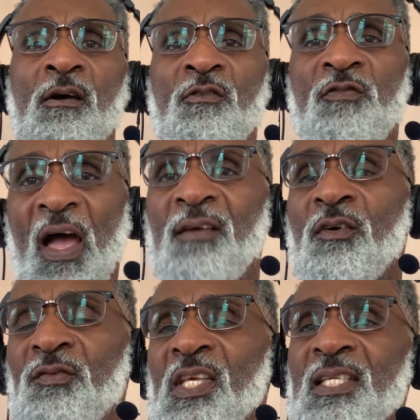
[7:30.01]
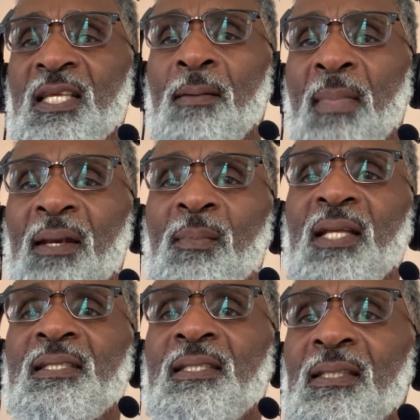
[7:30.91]
Five of these
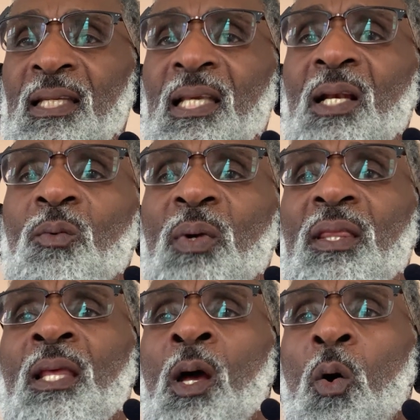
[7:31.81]
commandments deal with